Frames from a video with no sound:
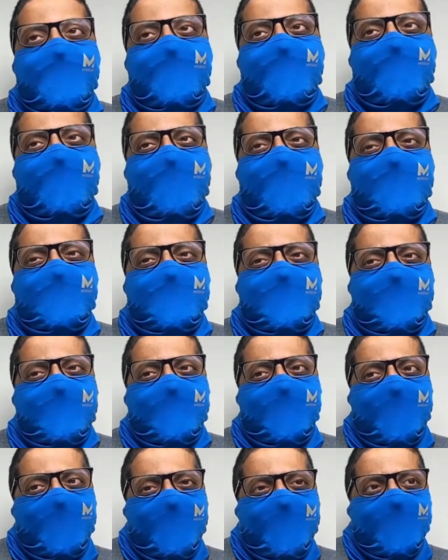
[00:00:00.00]
Rising
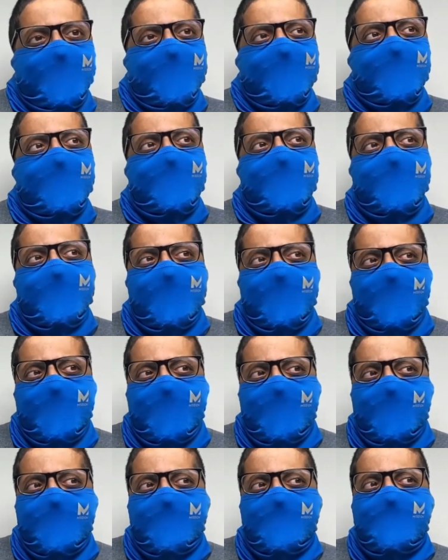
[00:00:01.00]
Ground
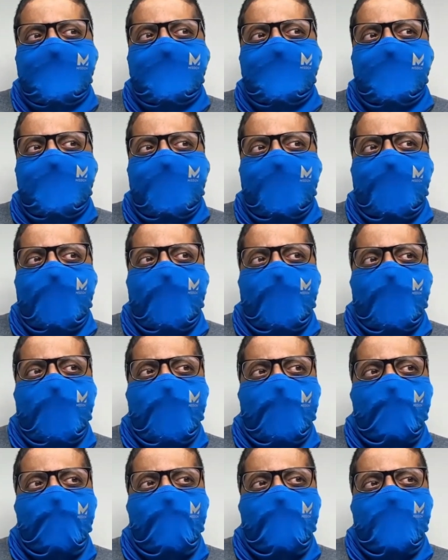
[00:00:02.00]
is
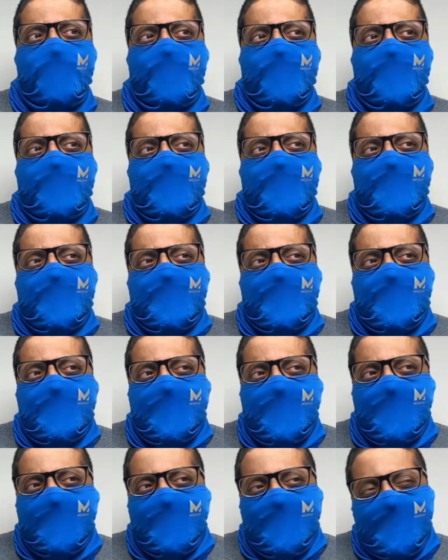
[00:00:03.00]
a
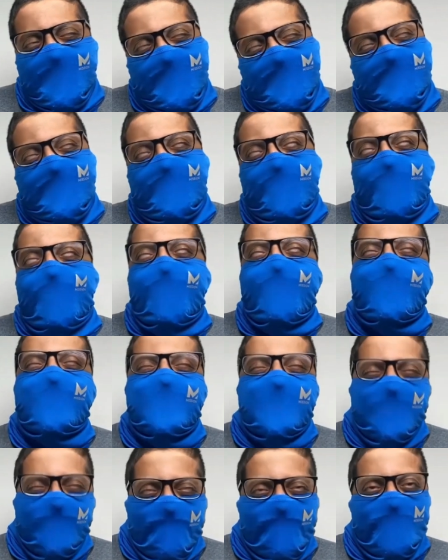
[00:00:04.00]
home
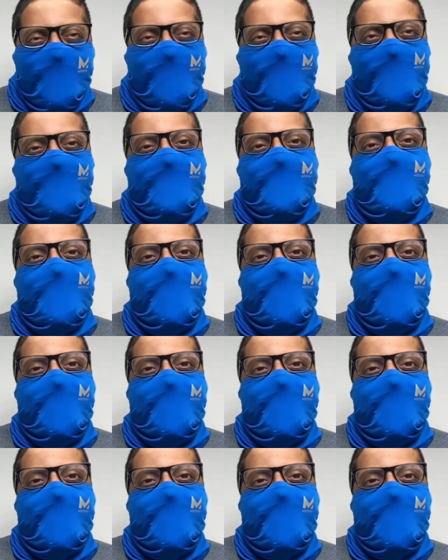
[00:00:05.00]
to me.